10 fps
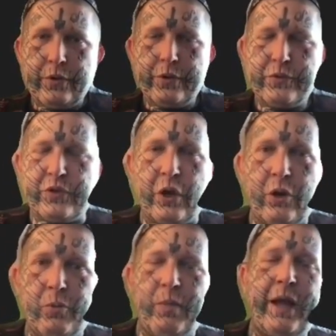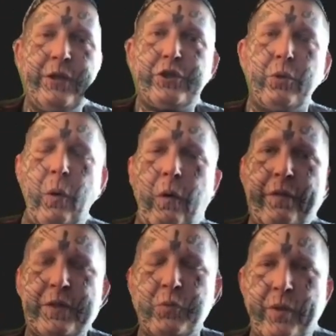So mind you, all of
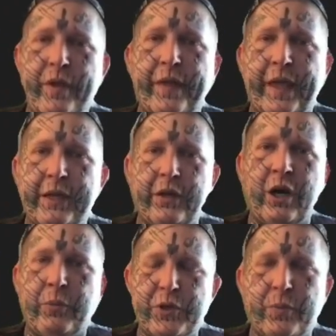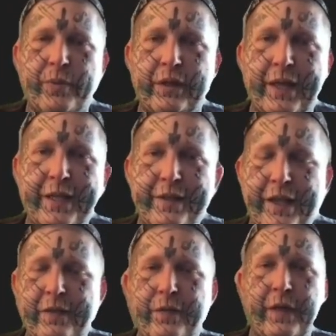this will be in the GitHub, which will be linked
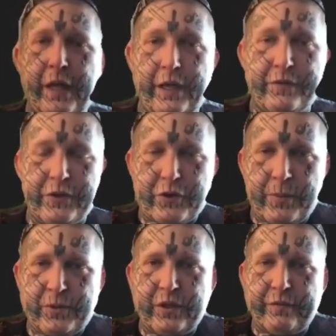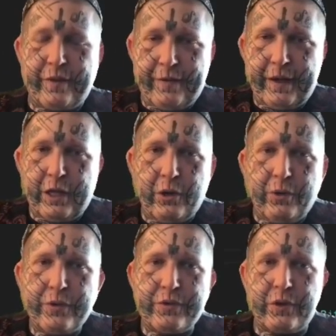in the description of the
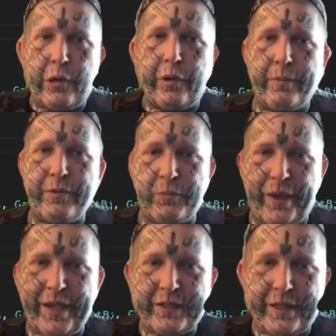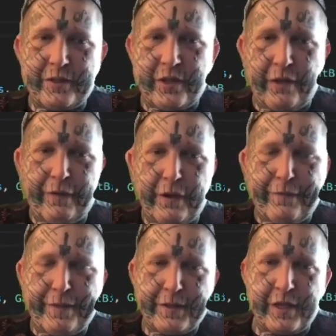video. So I'm just pasting stuff here
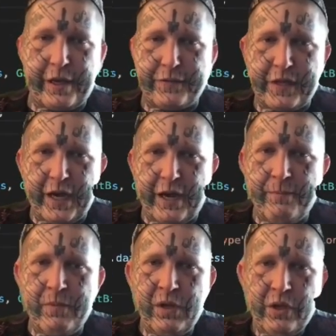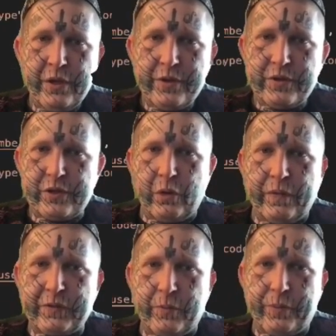for the sake of time. So
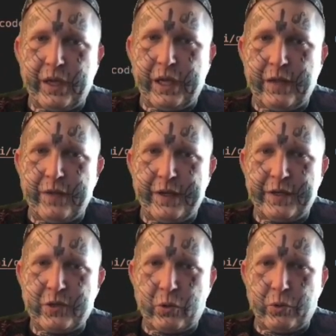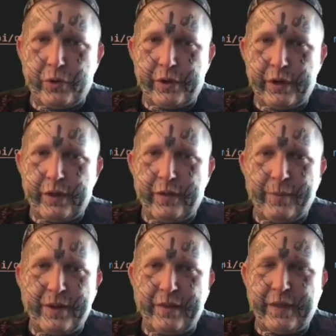this will be in the Discord, in
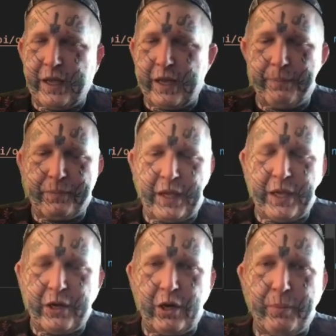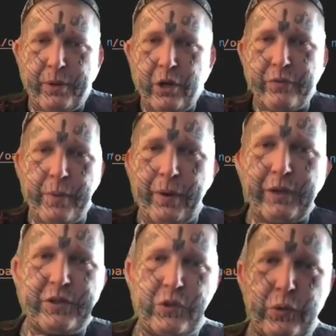the GitHub
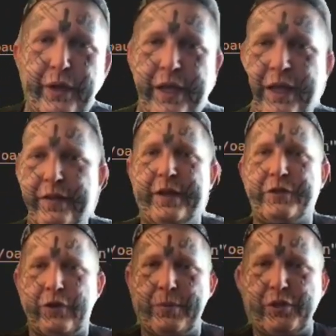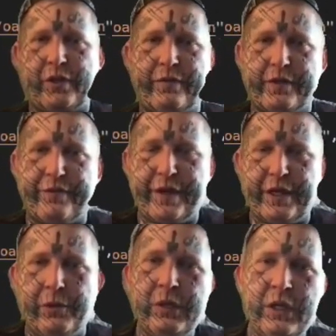repository in the description of this
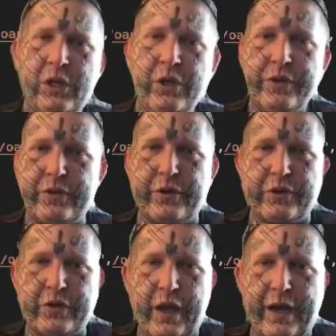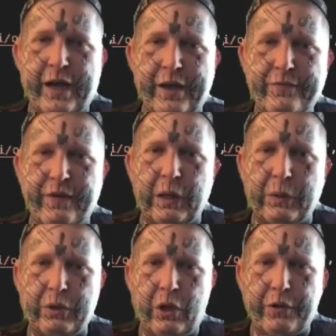video. So just follow
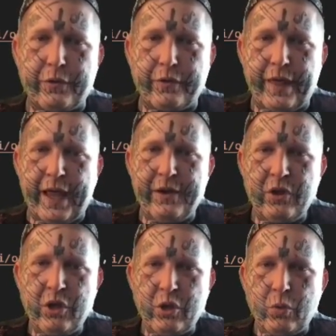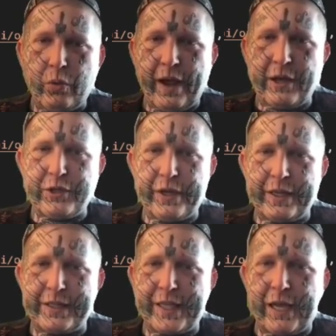along through that. We're actually
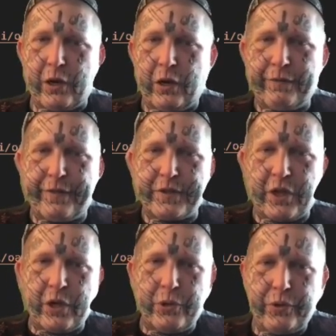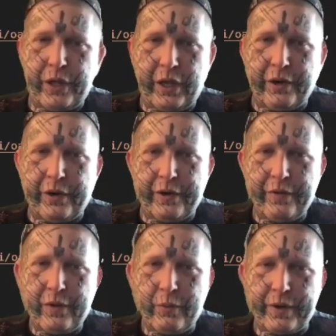going to take off this code here.
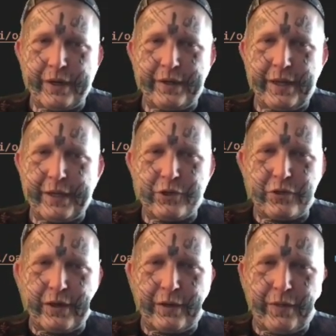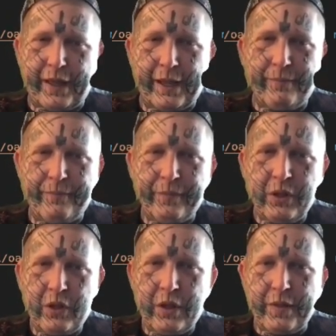We're going to deconstruct that
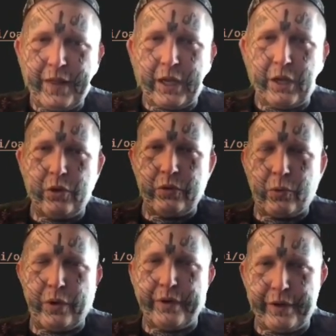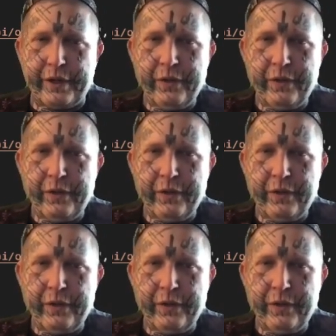that code query.